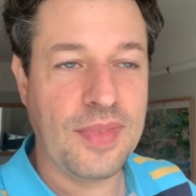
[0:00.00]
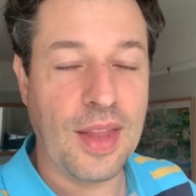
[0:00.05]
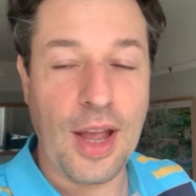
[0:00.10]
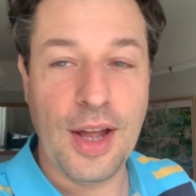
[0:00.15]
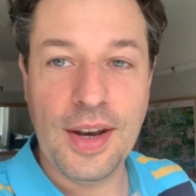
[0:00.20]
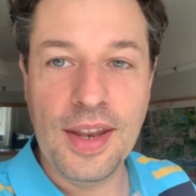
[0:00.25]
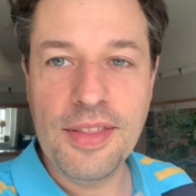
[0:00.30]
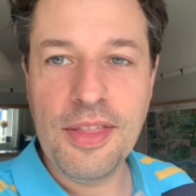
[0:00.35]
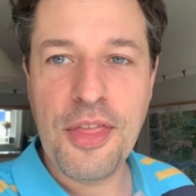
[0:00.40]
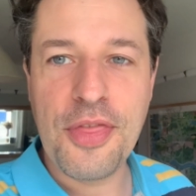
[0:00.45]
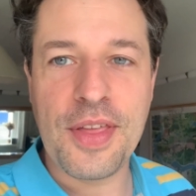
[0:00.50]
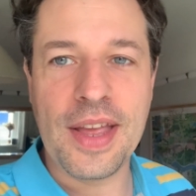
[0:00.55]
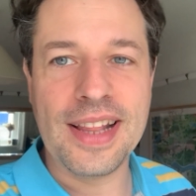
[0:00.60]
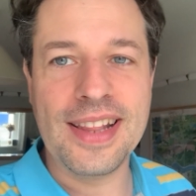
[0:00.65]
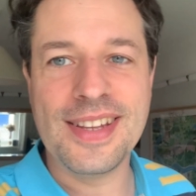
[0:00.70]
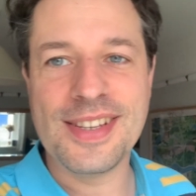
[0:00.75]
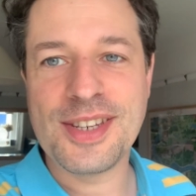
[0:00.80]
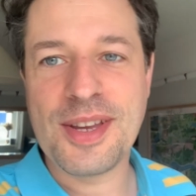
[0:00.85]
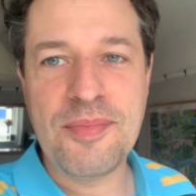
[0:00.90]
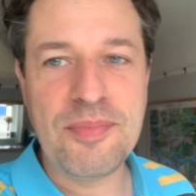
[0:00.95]
Another thing
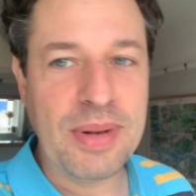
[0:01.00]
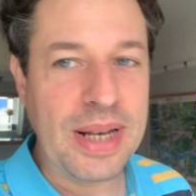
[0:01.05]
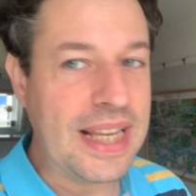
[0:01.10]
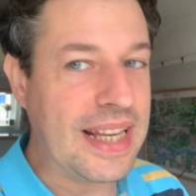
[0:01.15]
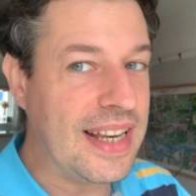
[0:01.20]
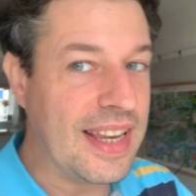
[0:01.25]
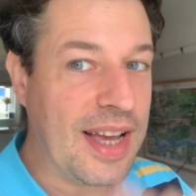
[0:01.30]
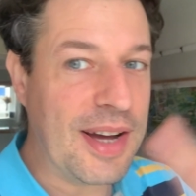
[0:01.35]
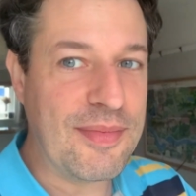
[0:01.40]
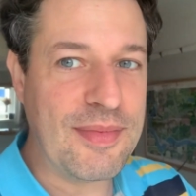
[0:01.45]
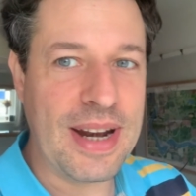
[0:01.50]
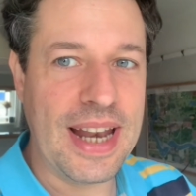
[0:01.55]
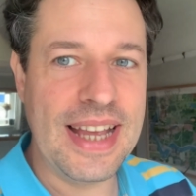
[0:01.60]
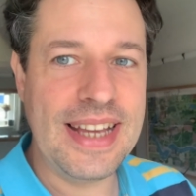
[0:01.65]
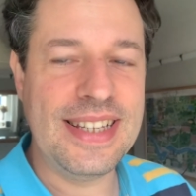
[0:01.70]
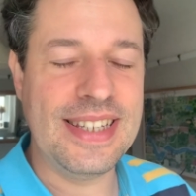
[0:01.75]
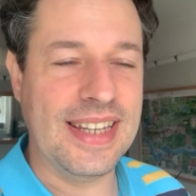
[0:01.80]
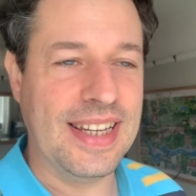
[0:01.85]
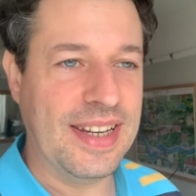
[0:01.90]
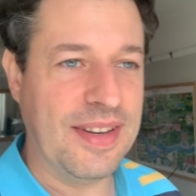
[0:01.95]
that's completely
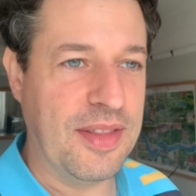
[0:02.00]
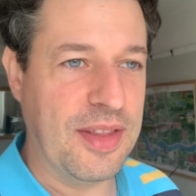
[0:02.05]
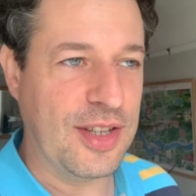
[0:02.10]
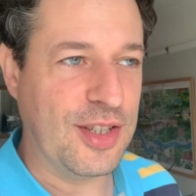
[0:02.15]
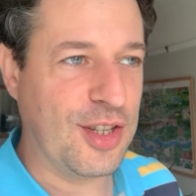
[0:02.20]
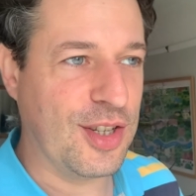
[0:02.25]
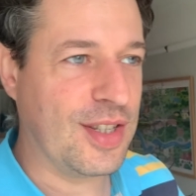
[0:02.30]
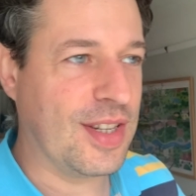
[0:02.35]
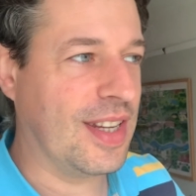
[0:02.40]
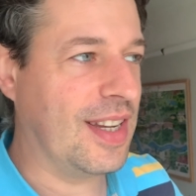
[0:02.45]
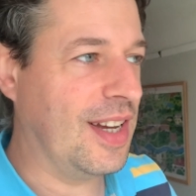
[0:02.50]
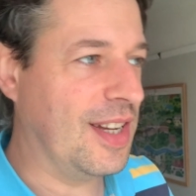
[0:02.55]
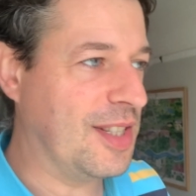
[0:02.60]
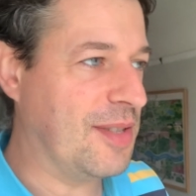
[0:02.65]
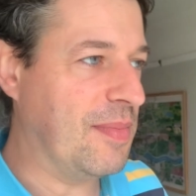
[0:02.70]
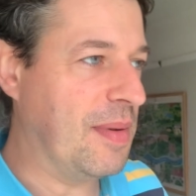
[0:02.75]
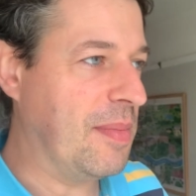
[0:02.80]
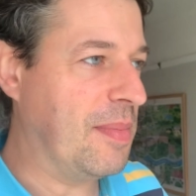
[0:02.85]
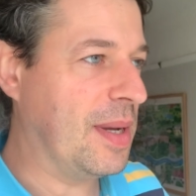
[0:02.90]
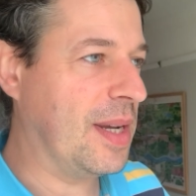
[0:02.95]
unrelated, that's just occurred to
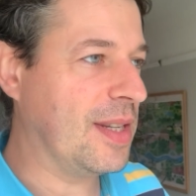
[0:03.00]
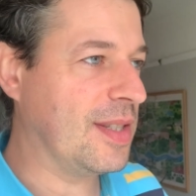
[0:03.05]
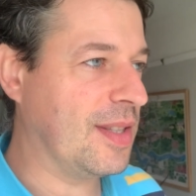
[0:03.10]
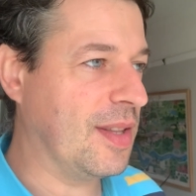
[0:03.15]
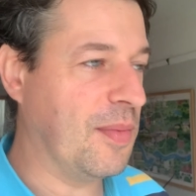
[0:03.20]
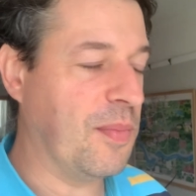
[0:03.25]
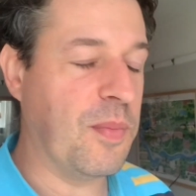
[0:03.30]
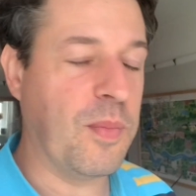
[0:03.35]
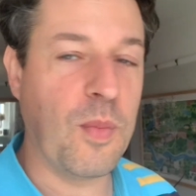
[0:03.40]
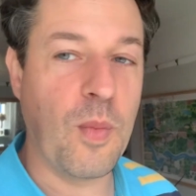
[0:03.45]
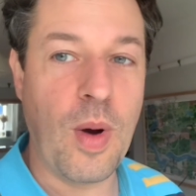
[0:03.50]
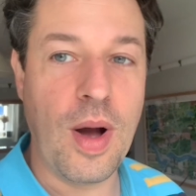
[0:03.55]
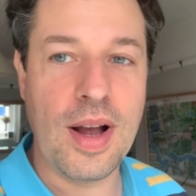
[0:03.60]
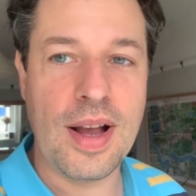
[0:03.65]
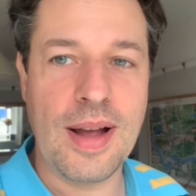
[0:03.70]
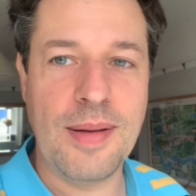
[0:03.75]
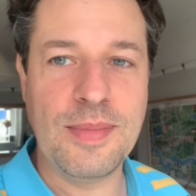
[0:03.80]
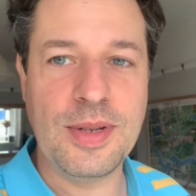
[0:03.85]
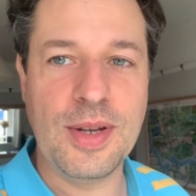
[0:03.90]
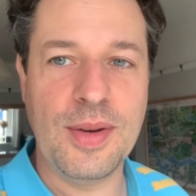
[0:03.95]
me because of the work
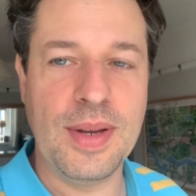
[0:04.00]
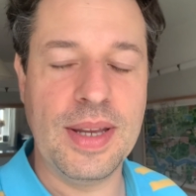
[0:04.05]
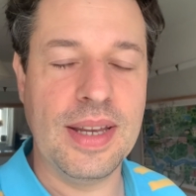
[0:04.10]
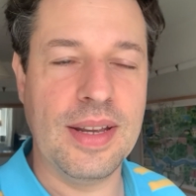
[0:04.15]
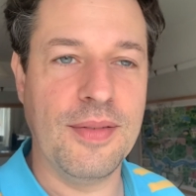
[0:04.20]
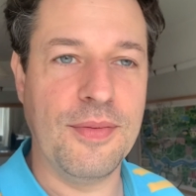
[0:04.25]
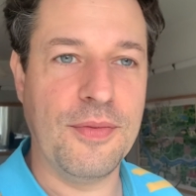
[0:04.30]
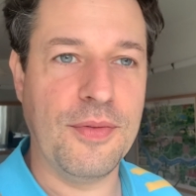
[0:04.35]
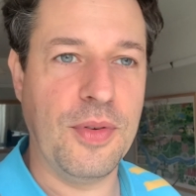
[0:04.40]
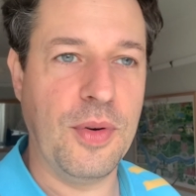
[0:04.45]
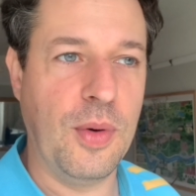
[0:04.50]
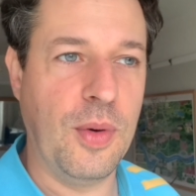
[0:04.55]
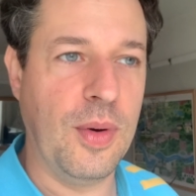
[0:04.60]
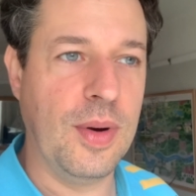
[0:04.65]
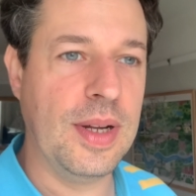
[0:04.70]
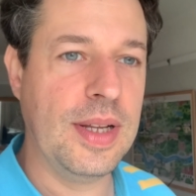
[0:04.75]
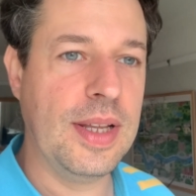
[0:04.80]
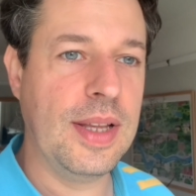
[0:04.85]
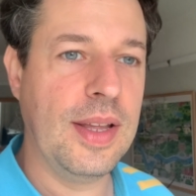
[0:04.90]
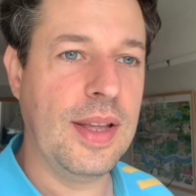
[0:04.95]
I'm doing
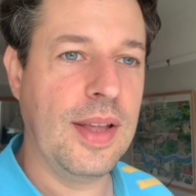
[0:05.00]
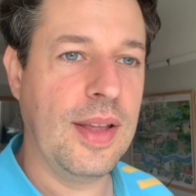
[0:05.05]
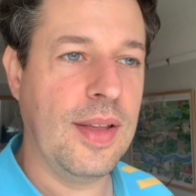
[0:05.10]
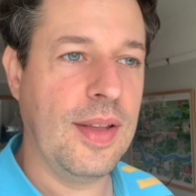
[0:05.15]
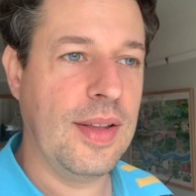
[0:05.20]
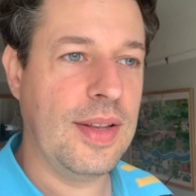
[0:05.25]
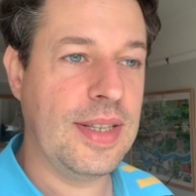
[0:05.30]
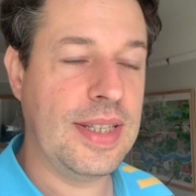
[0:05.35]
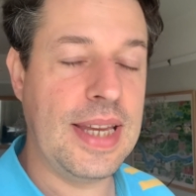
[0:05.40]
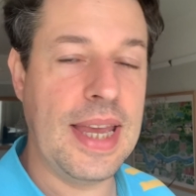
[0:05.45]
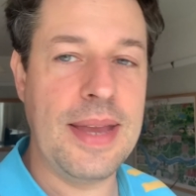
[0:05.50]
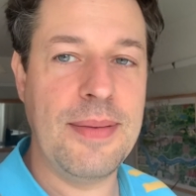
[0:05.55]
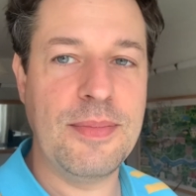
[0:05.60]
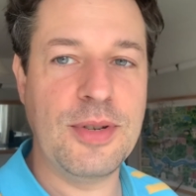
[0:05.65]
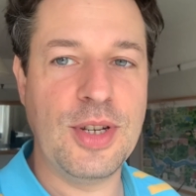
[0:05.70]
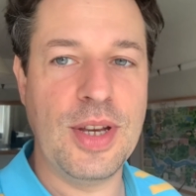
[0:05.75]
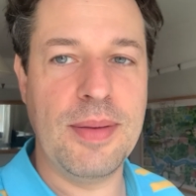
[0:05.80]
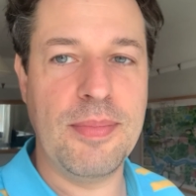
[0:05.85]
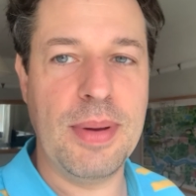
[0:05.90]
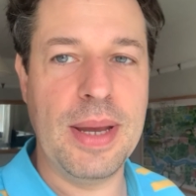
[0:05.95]
for Team
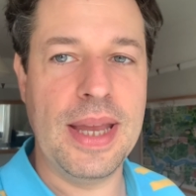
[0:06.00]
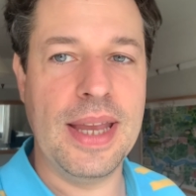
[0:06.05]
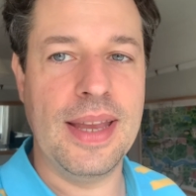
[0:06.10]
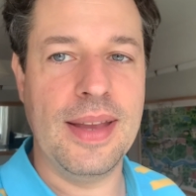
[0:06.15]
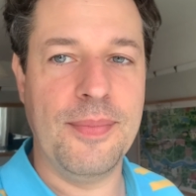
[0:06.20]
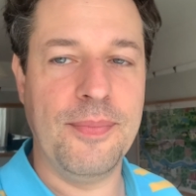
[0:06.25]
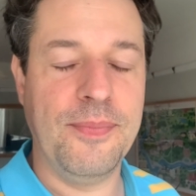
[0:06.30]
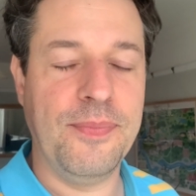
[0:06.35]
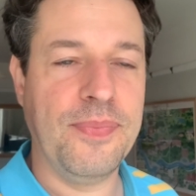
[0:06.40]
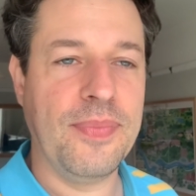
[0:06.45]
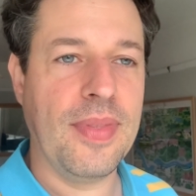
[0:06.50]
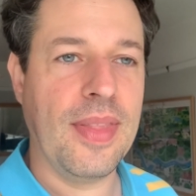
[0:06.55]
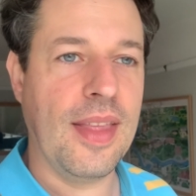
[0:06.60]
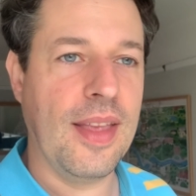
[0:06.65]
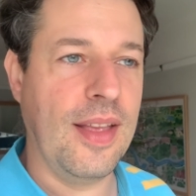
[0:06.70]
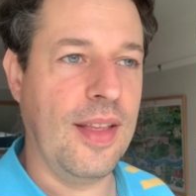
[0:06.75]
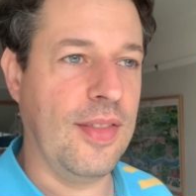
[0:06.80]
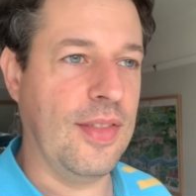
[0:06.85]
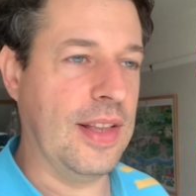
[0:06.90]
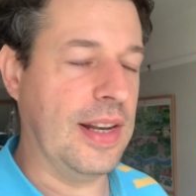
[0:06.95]
GB,
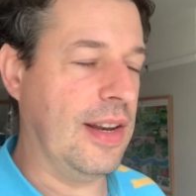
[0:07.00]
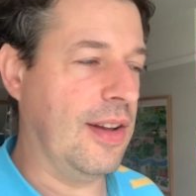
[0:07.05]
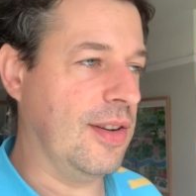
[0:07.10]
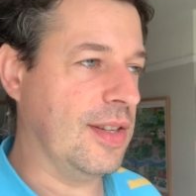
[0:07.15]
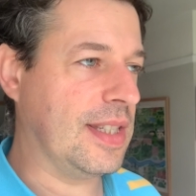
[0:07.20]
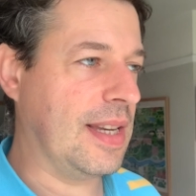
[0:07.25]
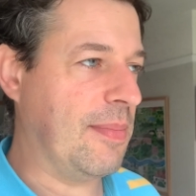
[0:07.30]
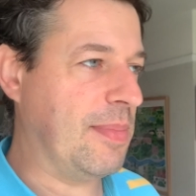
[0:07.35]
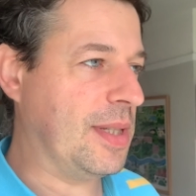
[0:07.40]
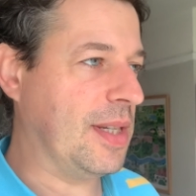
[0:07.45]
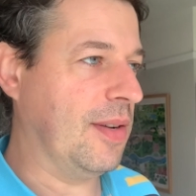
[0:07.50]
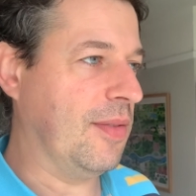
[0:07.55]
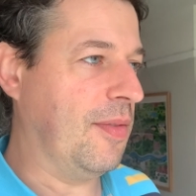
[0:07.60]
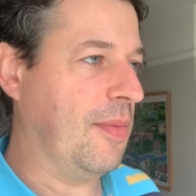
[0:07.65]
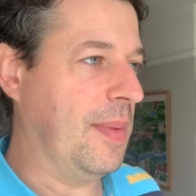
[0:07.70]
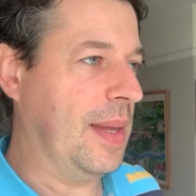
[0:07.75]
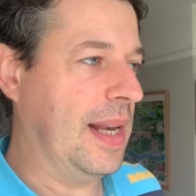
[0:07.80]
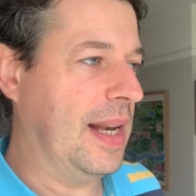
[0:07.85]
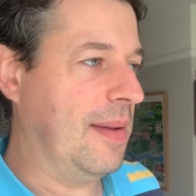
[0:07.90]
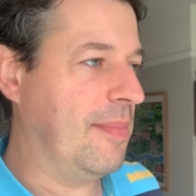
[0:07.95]
the last episode from
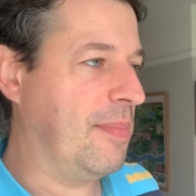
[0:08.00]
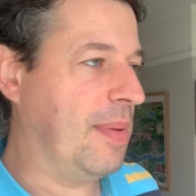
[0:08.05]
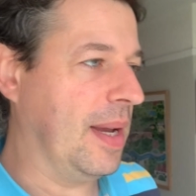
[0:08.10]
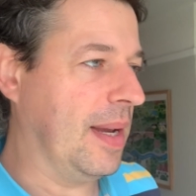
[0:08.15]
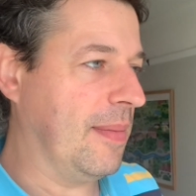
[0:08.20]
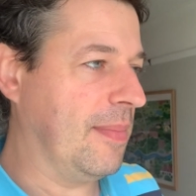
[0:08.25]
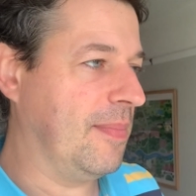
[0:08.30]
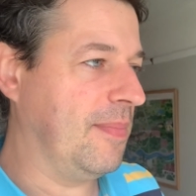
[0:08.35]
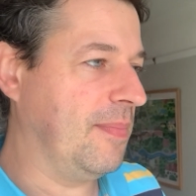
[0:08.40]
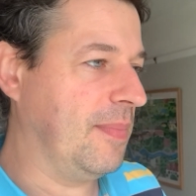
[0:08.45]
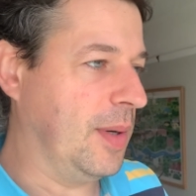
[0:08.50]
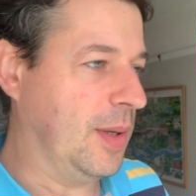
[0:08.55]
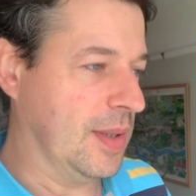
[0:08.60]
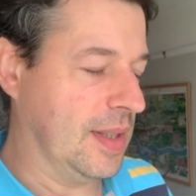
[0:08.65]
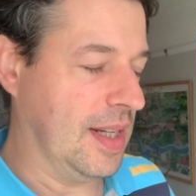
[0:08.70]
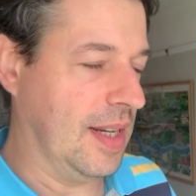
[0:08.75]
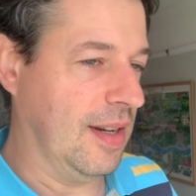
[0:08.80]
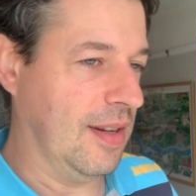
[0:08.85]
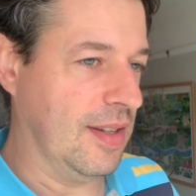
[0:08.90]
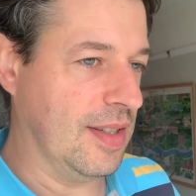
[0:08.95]
the Olympic
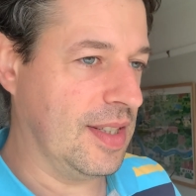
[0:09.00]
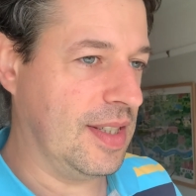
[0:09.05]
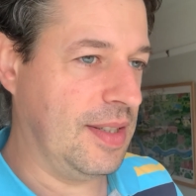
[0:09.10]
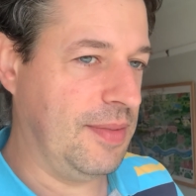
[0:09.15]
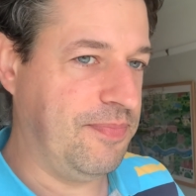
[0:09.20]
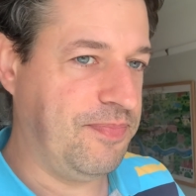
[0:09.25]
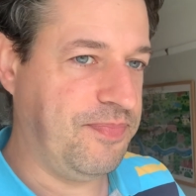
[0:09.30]
podcast,